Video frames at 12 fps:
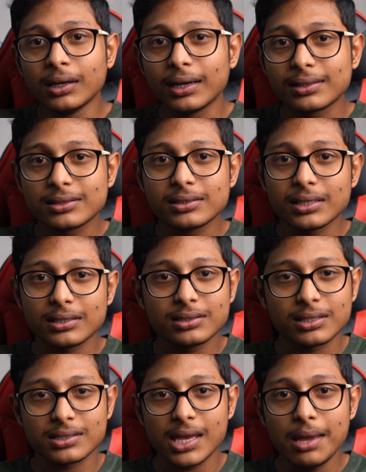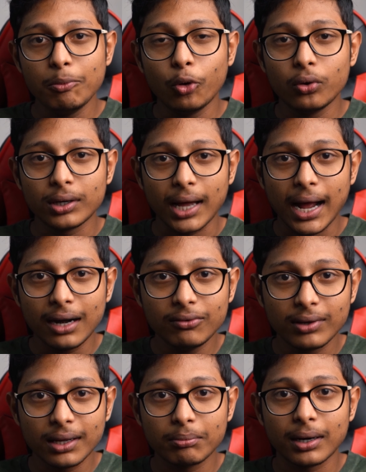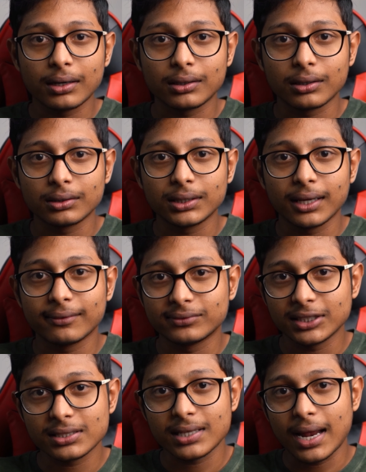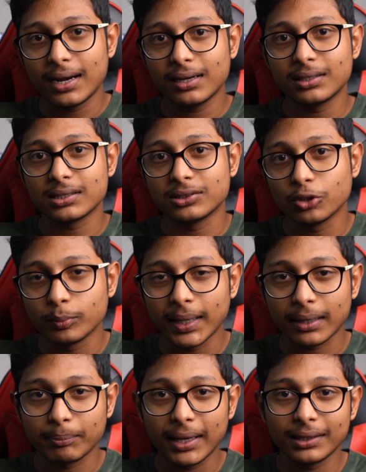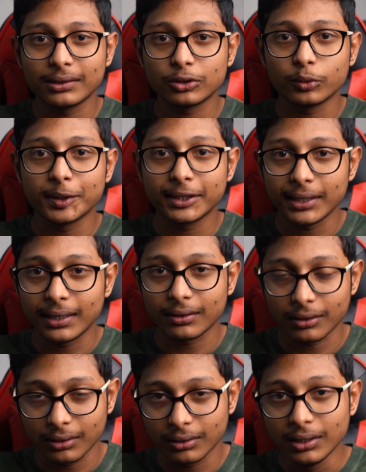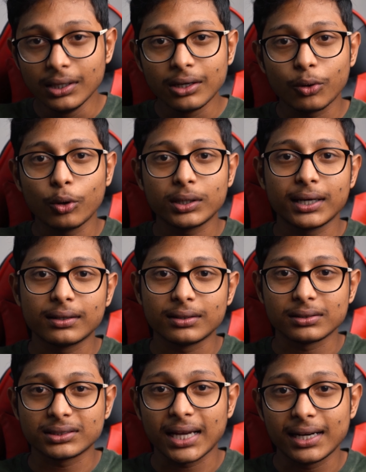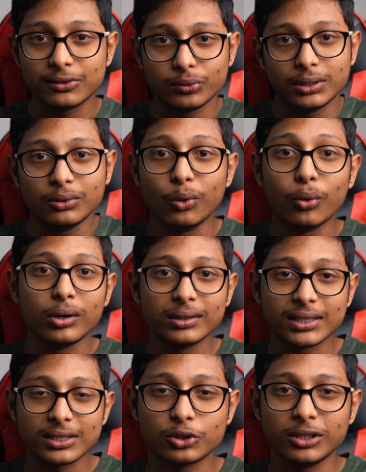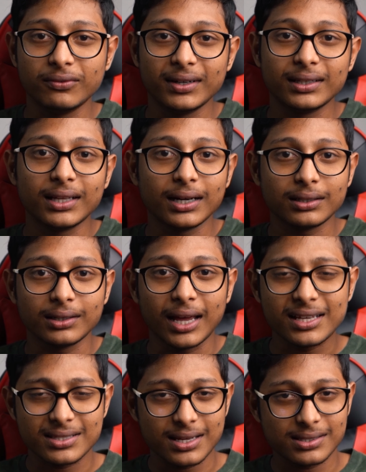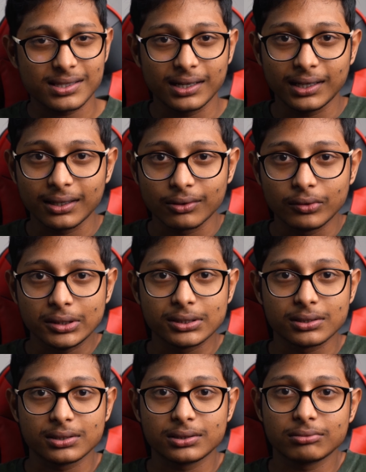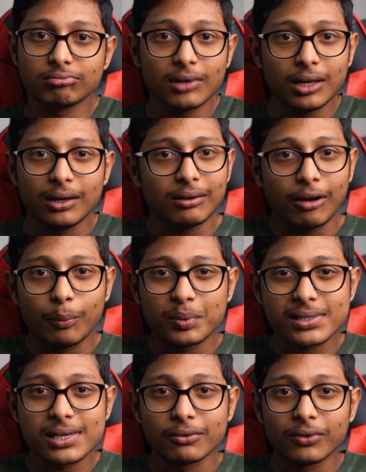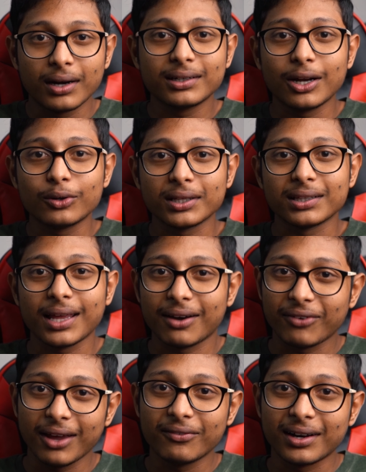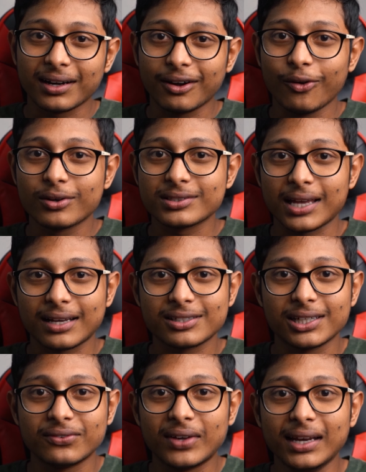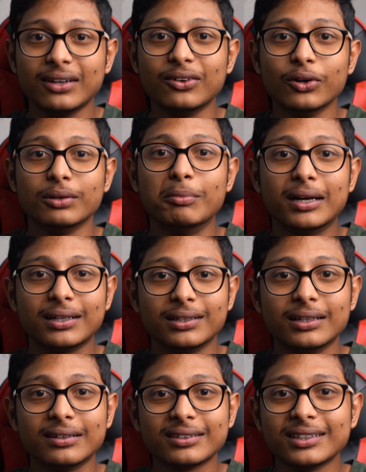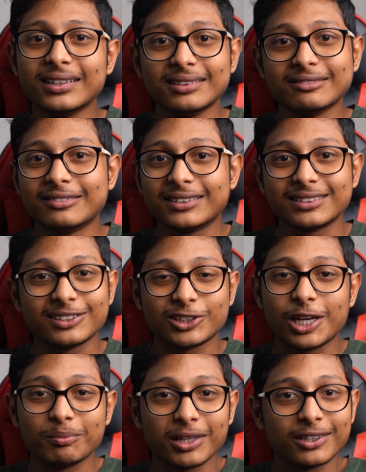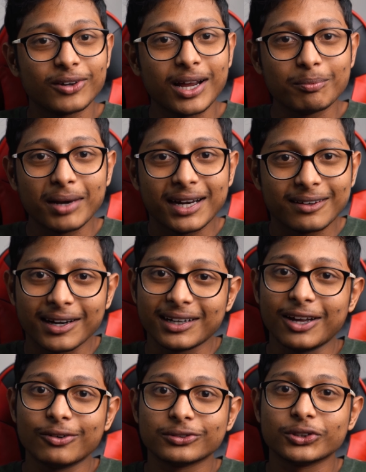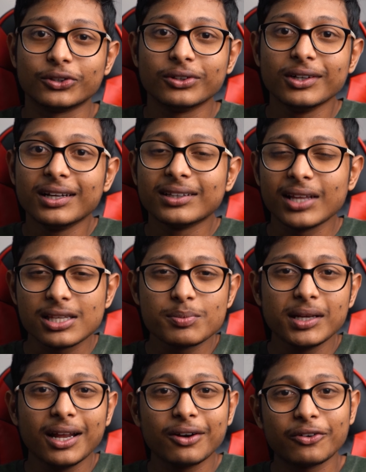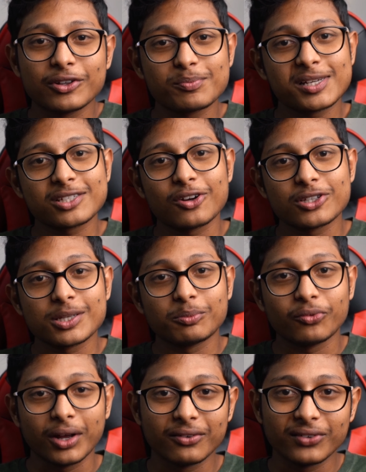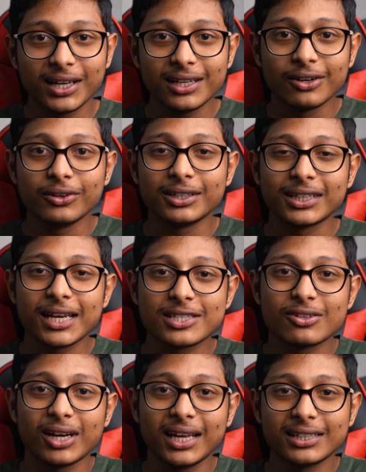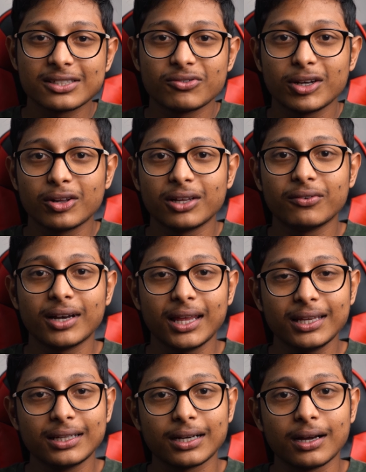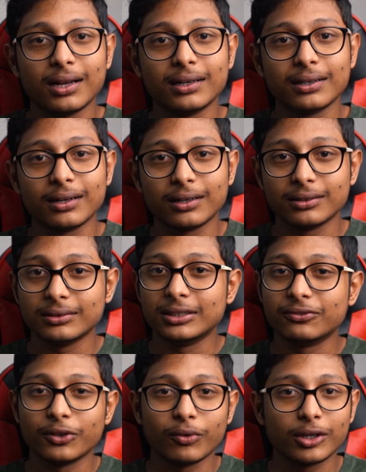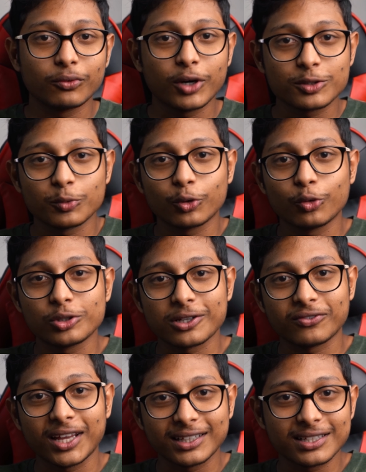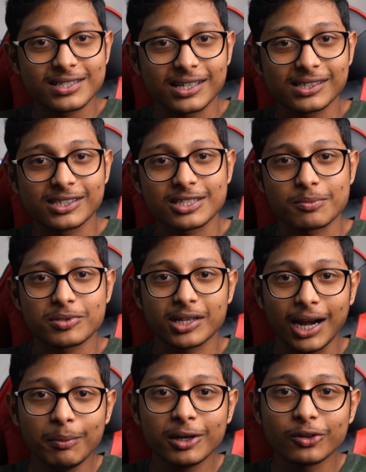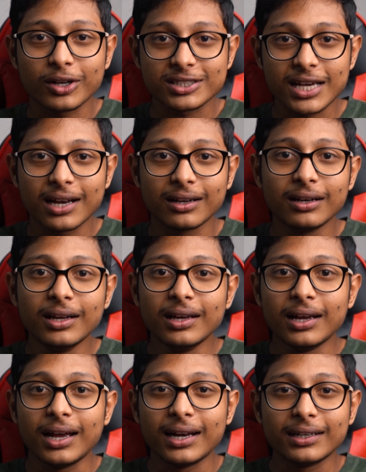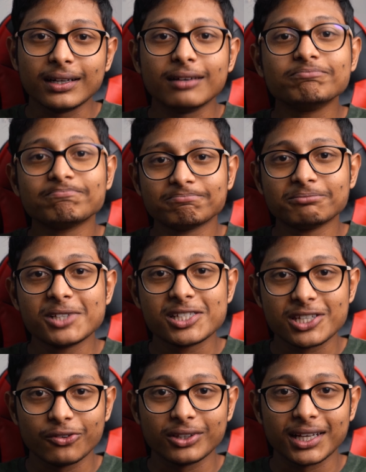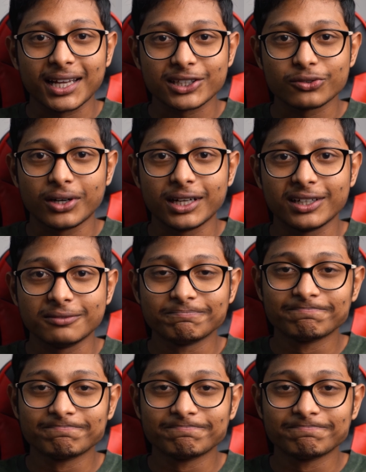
It's just the same old hardware, but they have just added this new back panel to it and coated the sides with gold to give it that nice aesthetic, which is obviously worked out in their favor. It looks actually very good, but it's a shame that you can't buy it right now. So that's been our OnePlus Concept 1 video. In case you like this video, leave a like, and if you want to watch more cool stuff like this, consider subscribing to our channel, and see you in the next one.